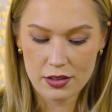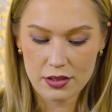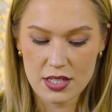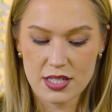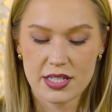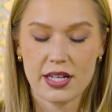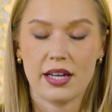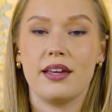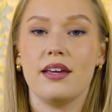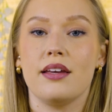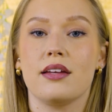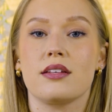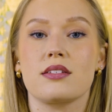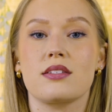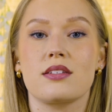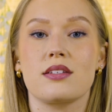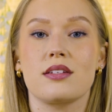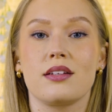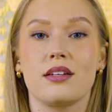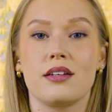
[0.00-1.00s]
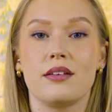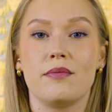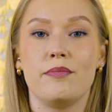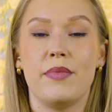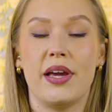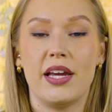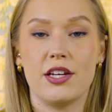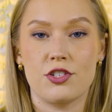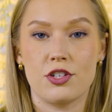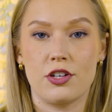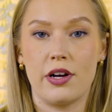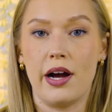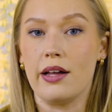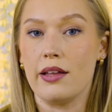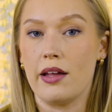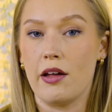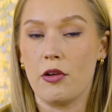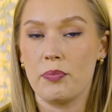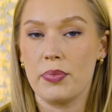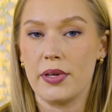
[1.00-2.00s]
The second major
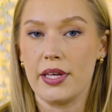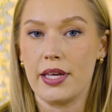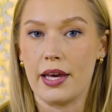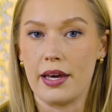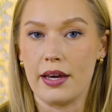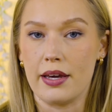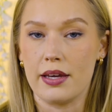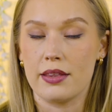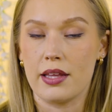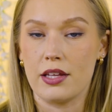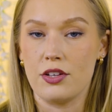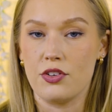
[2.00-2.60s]
LLPA